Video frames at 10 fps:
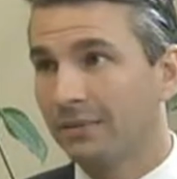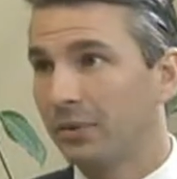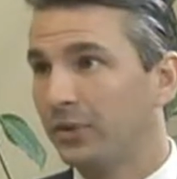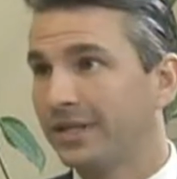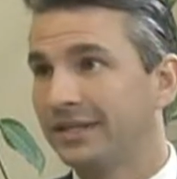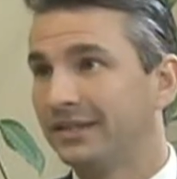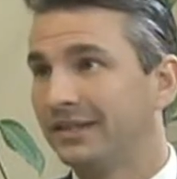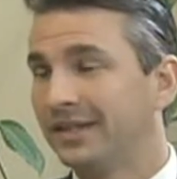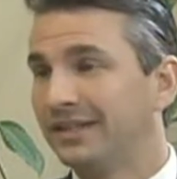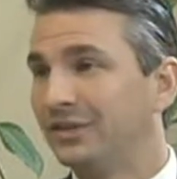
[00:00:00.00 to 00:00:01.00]
I mean, we didn't
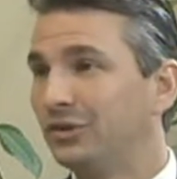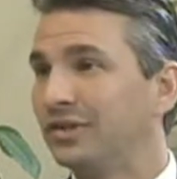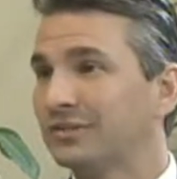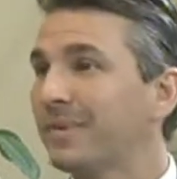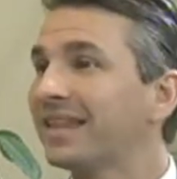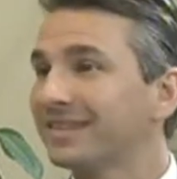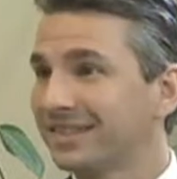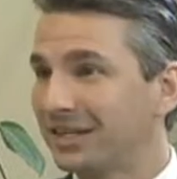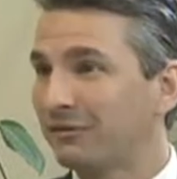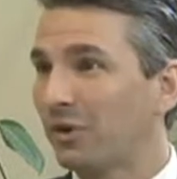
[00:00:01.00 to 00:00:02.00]
do this by the
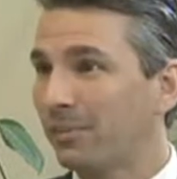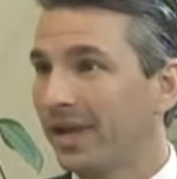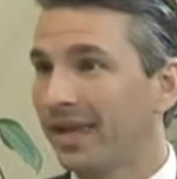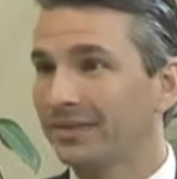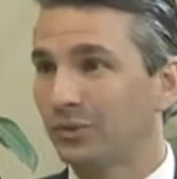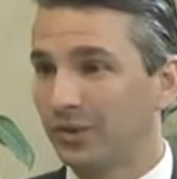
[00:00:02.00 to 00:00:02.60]
seat of our pants.